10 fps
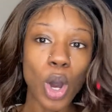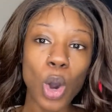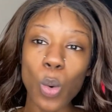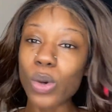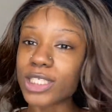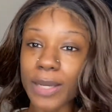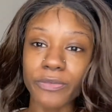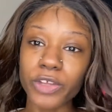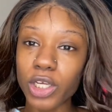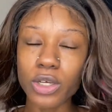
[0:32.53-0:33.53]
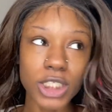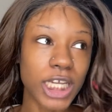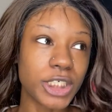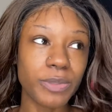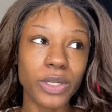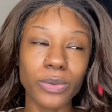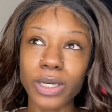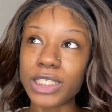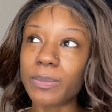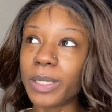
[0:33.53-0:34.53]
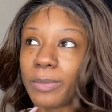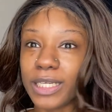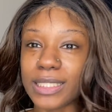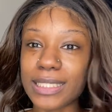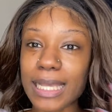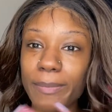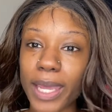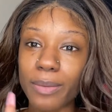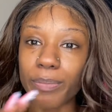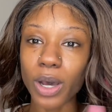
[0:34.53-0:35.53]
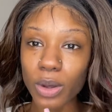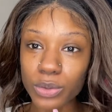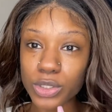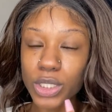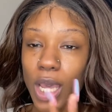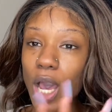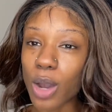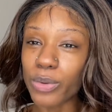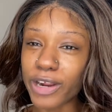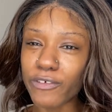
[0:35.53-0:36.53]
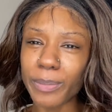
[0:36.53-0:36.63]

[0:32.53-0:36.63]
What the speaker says: what type of videos I should be doing. It's been a minute since I made a post or whatever,